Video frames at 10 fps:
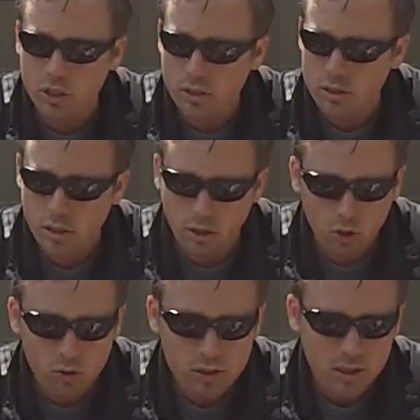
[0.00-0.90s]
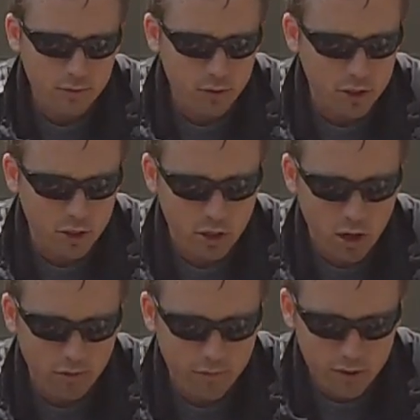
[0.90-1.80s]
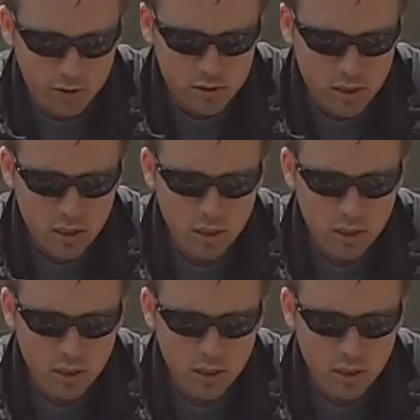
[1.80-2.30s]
This is the lowest level that the dog feels,